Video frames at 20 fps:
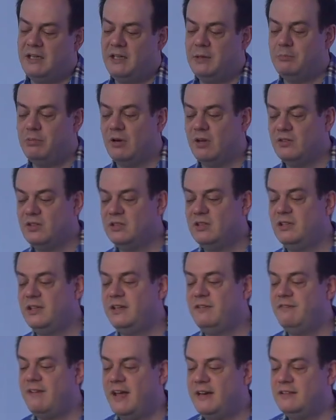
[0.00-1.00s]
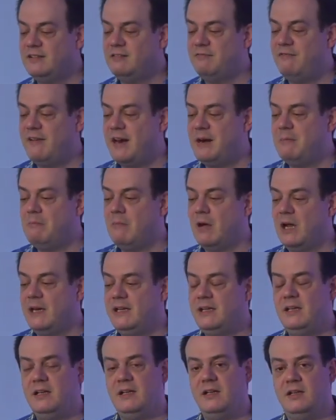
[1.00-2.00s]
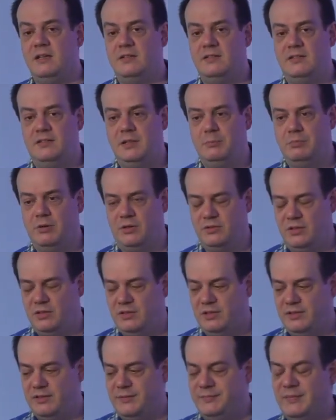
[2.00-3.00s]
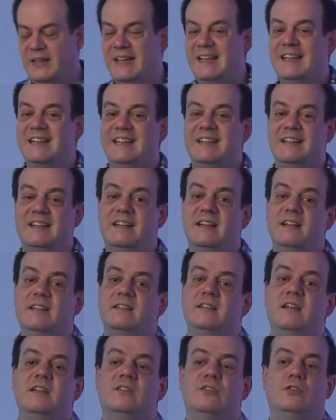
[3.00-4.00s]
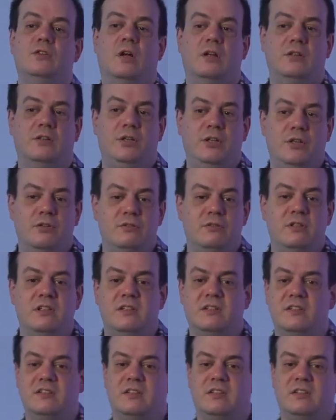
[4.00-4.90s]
deposited event when money is deposited. This is not new. This is